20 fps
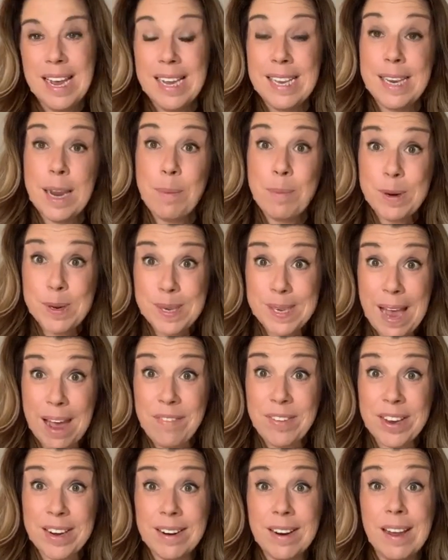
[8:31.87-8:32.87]
Number
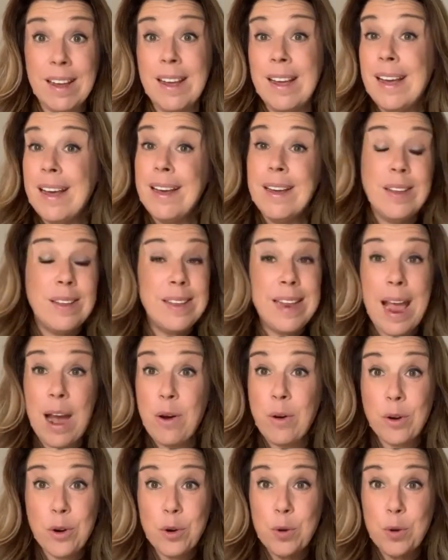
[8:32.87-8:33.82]
seven. Now,